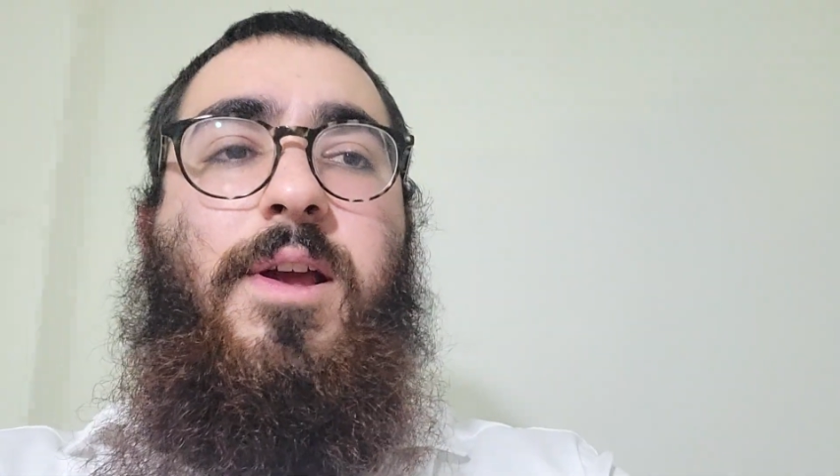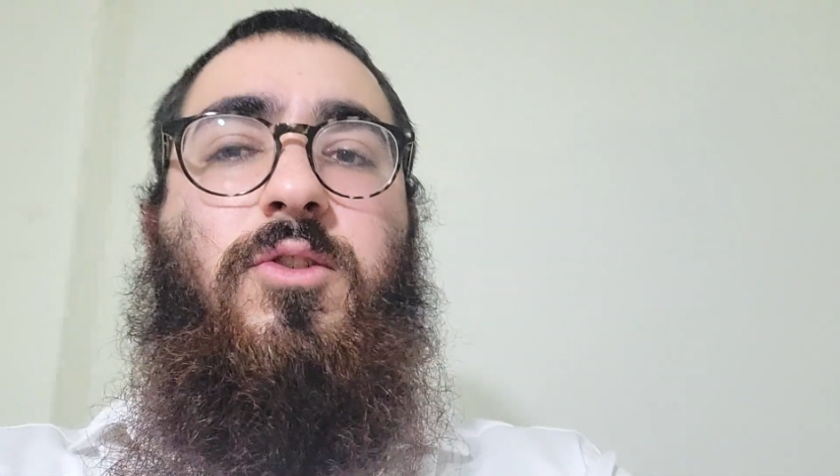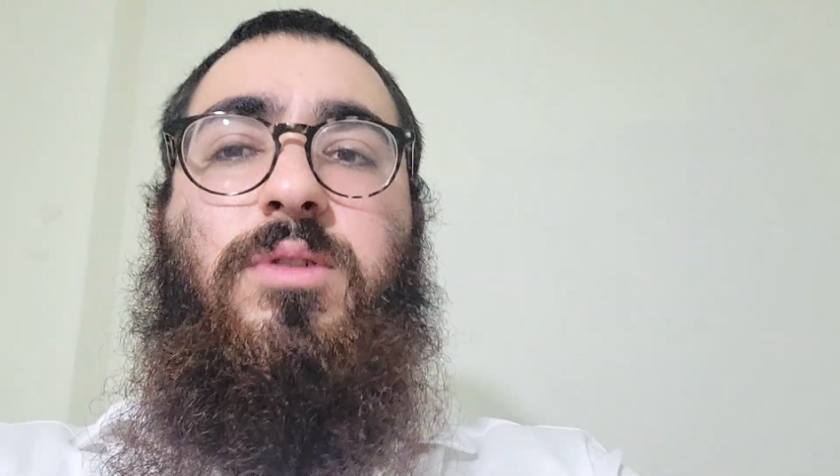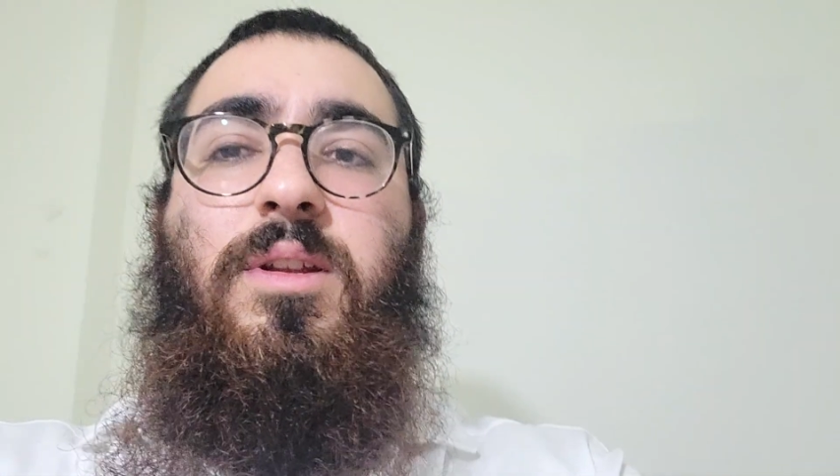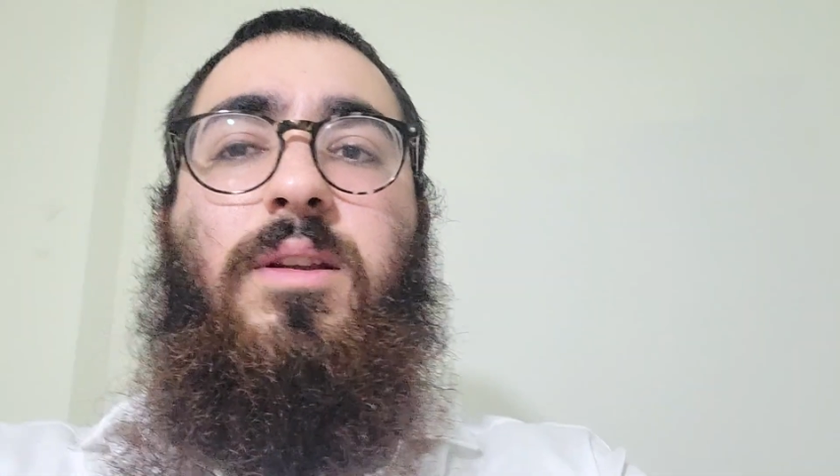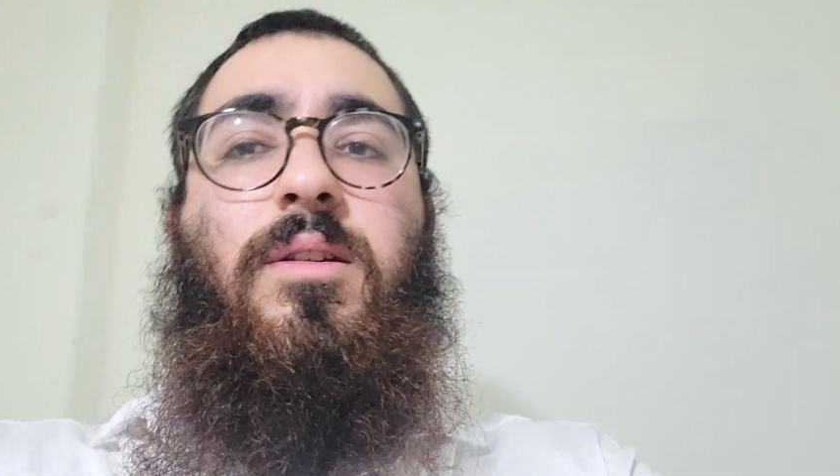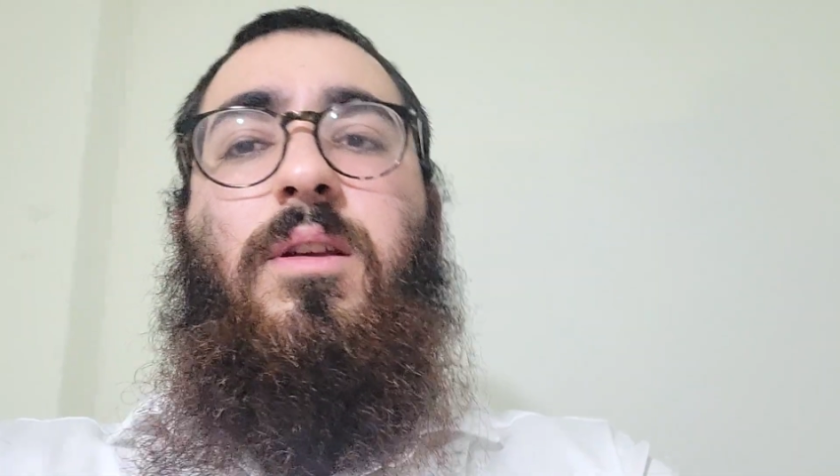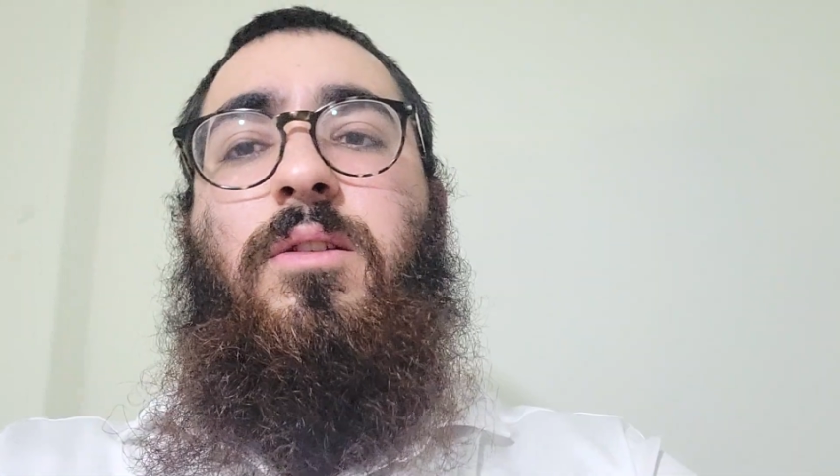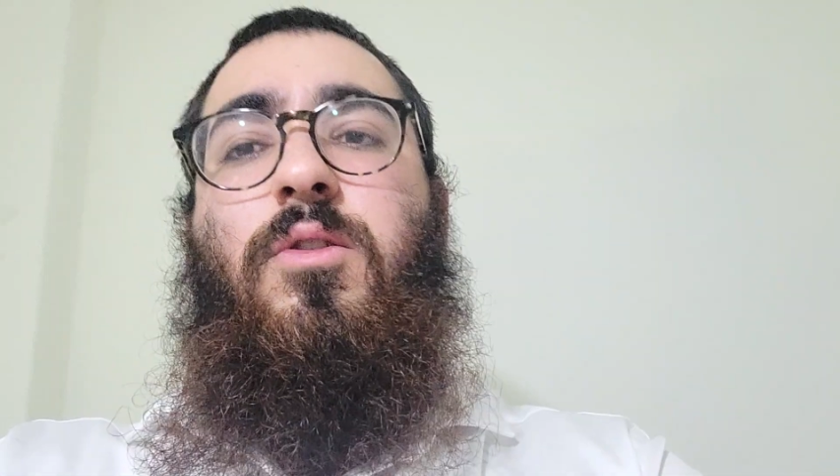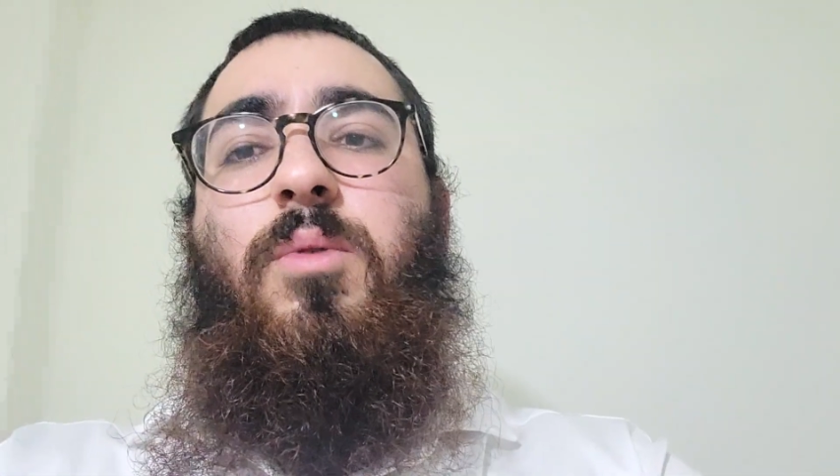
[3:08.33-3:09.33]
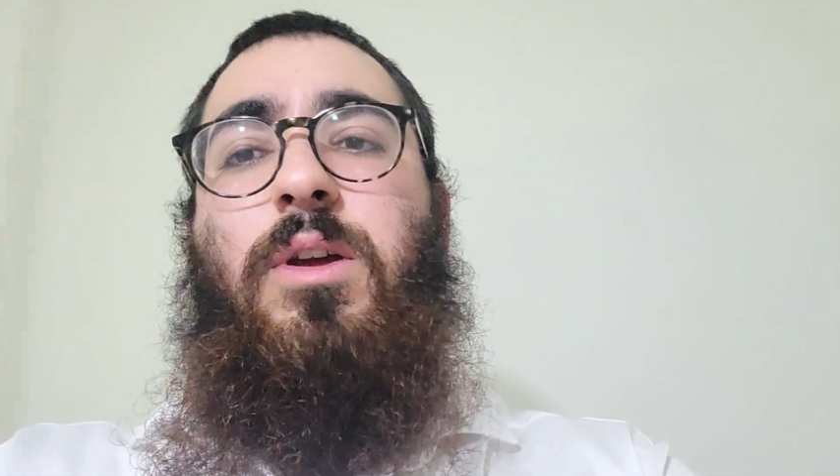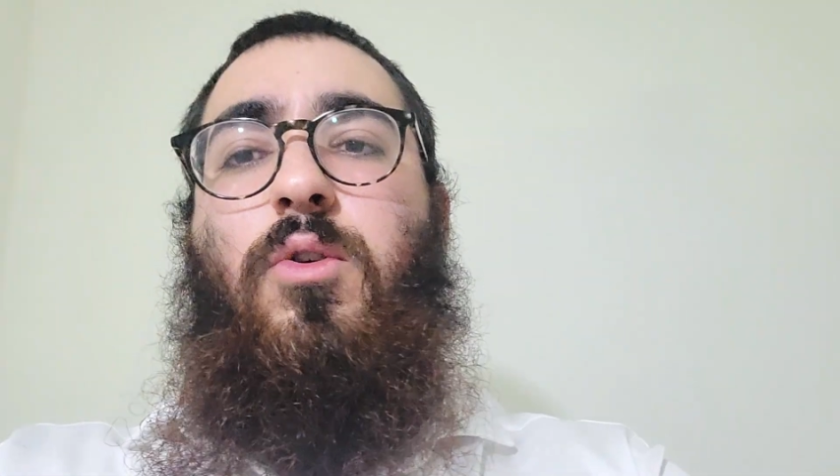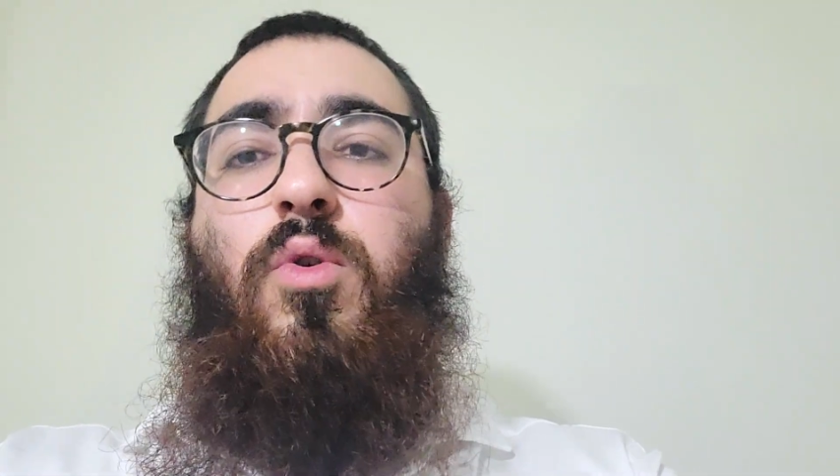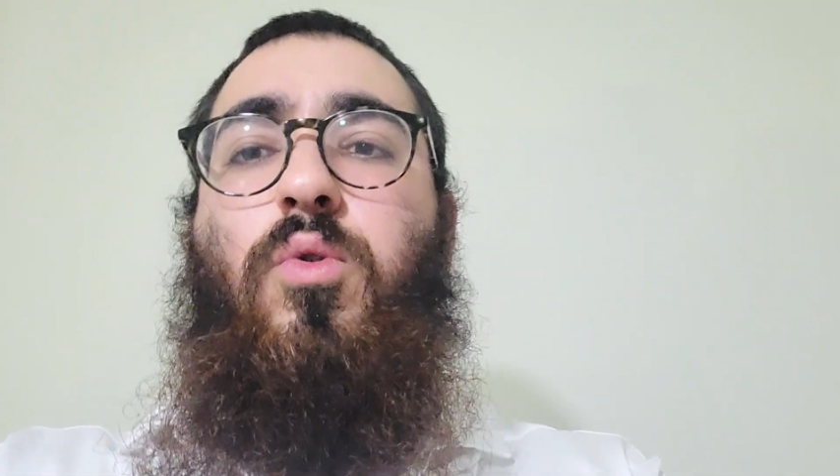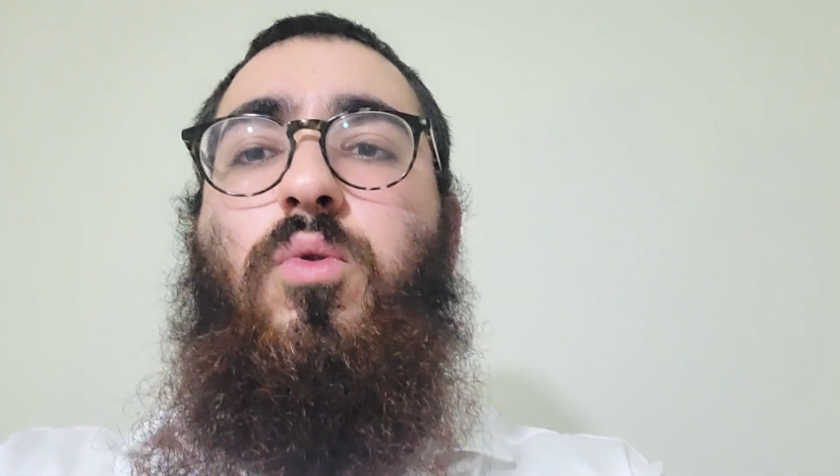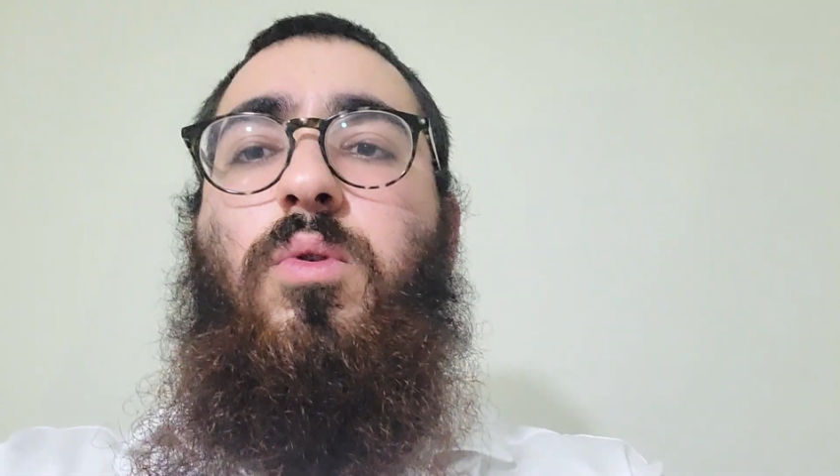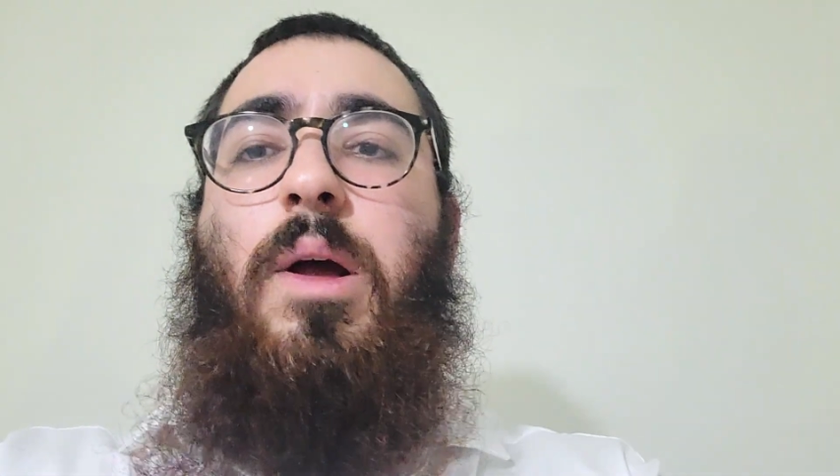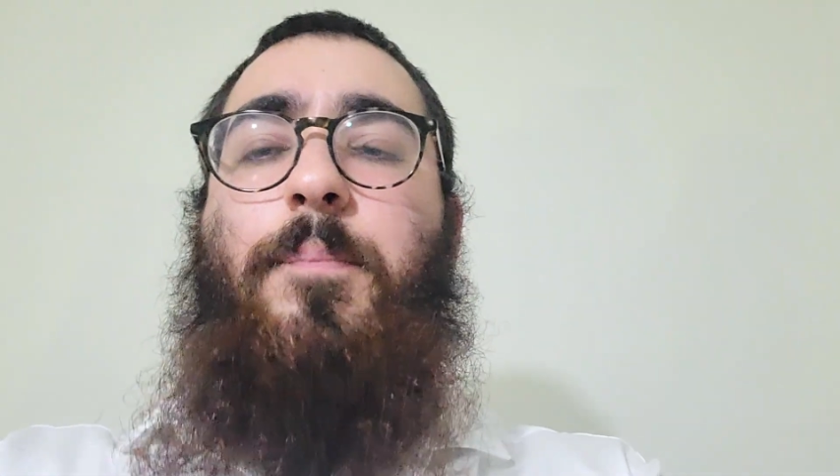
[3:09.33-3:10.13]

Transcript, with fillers: interested in, in knowing who